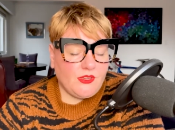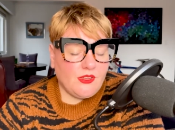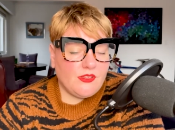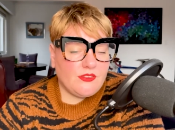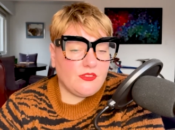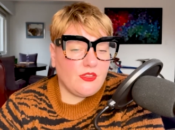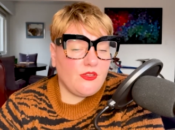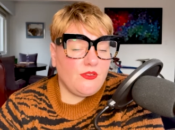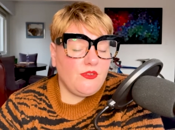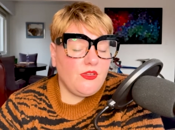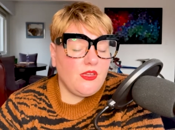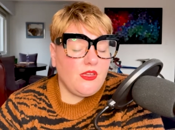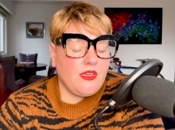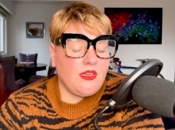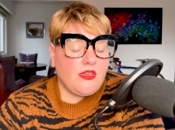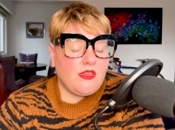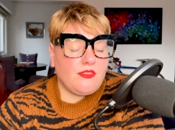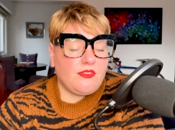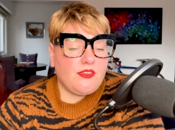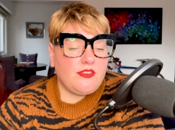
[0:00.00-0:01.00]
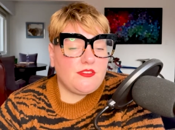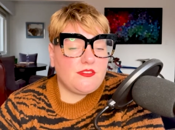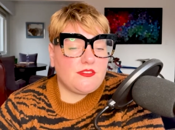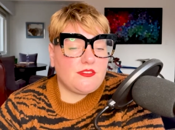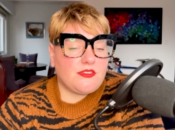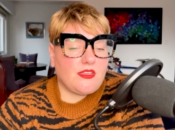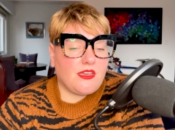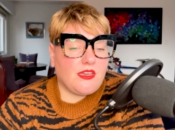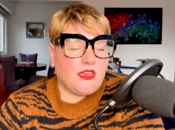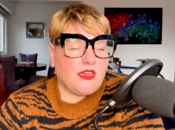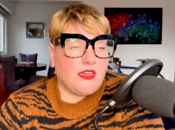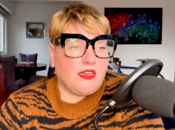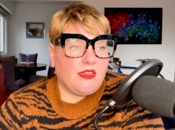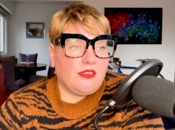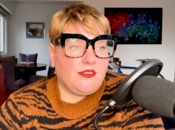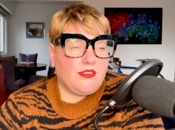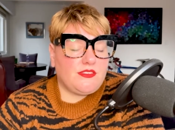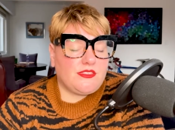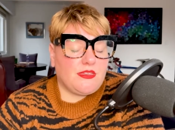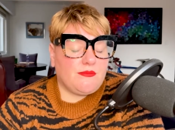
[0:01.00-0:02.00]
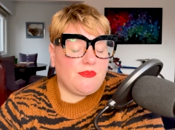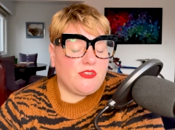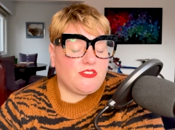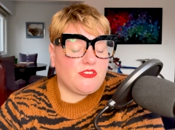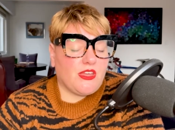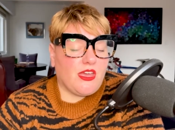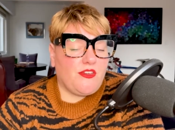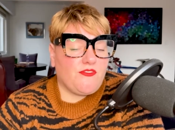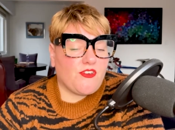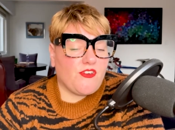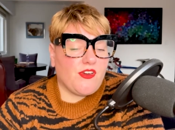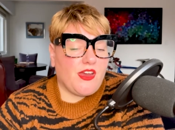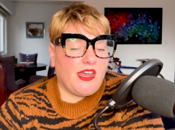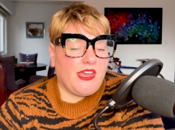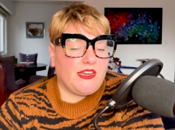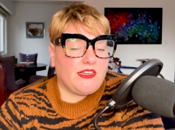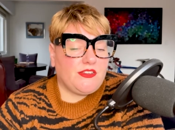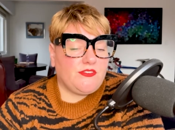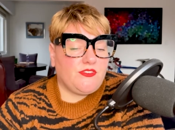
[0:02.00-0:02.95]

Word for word: So, this uh, this image that I've created,